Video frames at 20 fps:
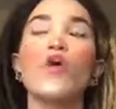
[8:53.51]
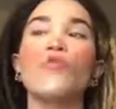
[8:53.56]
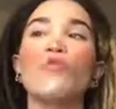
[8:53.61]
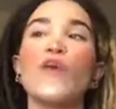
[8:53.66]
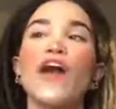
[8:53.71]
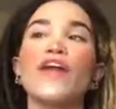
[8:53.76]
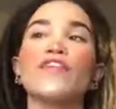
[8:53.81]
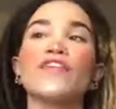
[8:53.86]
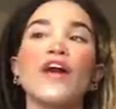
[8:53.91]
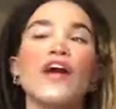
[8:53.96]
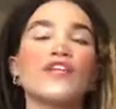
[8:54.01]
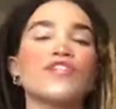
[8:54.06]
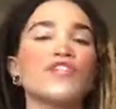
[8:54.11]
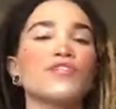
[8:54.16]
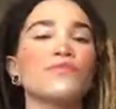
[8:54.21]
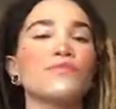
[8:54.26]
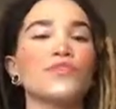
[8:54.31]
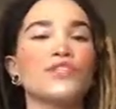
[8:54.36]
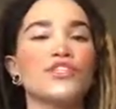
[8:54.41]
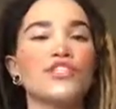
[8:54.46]
Rather, I
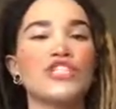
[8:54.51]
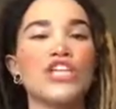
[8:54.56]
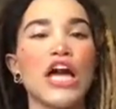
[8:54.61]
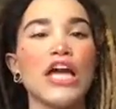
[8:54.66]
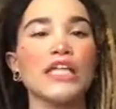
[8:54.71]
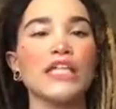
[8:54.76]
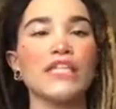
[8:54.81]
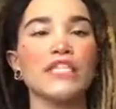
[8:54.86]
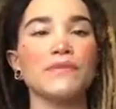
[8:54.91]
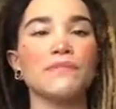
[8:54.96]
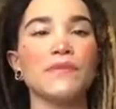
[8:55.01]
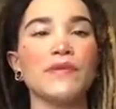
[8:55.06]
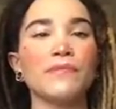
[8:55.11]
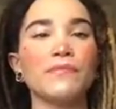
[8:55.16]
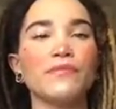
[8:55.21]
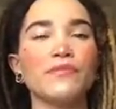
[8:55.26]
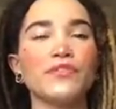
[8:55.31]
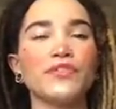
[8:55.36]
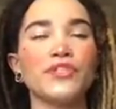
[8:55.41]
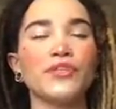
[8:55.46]
just want to challenge
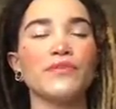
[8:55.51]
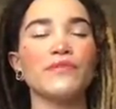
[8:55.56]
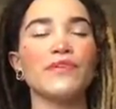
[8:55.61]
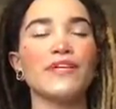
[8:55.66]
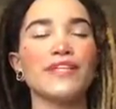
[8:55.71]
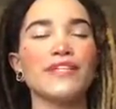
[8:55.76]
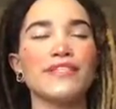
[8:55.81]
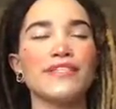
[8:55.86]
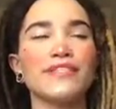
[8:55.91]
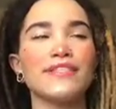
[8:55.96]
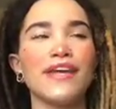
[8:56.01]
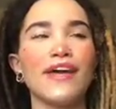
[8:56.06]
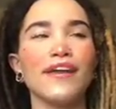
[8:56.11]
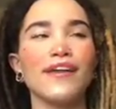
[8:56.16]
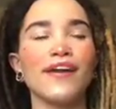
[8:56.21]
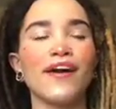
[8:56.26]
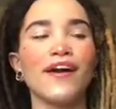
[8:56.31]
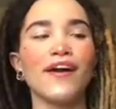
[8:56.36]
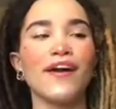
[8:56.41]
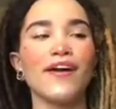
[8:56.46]
people to,
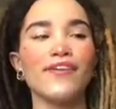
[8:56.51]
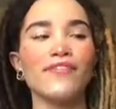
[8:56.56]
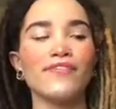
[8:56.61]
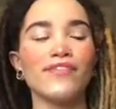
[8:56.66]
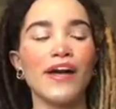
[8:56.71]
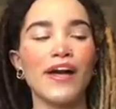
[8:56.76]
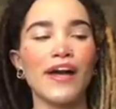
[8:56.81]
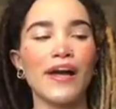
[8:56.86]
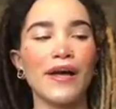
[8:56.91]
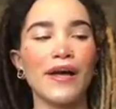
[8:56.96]
instead of